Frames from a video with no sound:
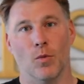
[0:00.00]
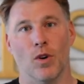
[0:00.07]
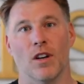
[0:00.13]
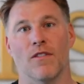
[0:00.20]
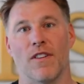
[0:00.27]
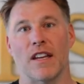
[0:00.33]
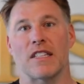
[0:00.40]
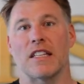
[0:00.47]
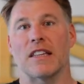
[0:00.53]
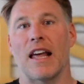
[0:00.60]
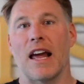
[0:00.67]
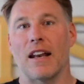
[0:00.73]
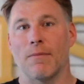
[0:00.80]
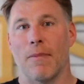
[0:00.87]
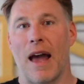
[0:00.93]
we're investing
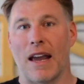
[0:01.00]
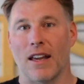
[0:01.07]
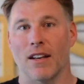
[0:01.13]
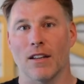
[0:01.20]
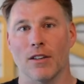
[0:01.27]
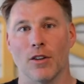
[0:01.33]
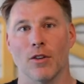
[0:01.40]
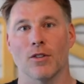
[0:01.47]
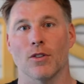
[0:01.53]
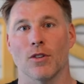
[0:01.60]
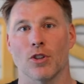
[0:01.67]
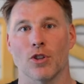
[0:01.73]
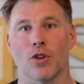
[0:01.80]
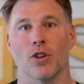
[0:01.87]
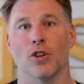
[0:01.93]
that back into you to
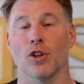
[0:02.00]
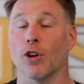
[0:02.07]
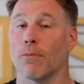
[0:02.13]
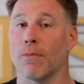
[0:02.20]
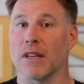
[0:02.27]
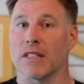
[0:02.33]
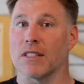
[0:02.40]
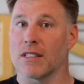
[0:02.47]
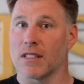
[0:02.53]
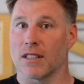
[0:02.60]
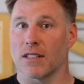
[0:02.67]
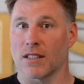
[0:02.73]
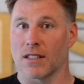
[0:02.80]
ensure that your business is